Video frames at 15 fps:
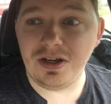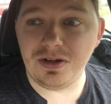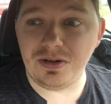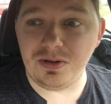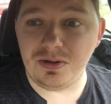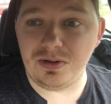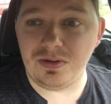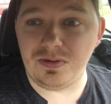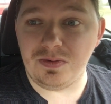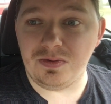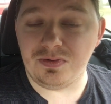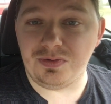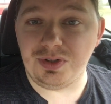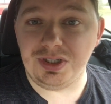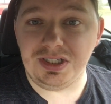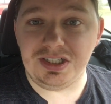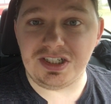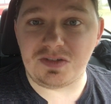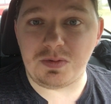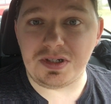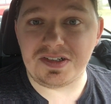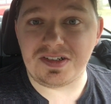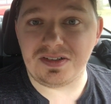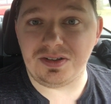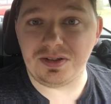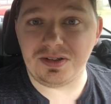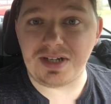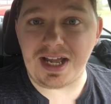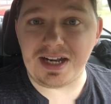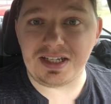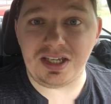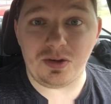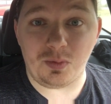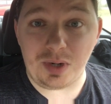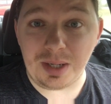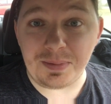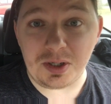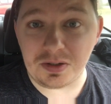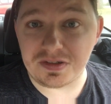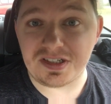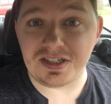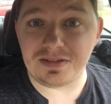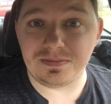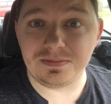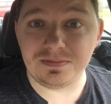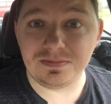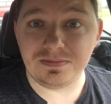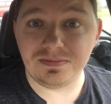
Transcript: who really just wants to learn how to get web hosting,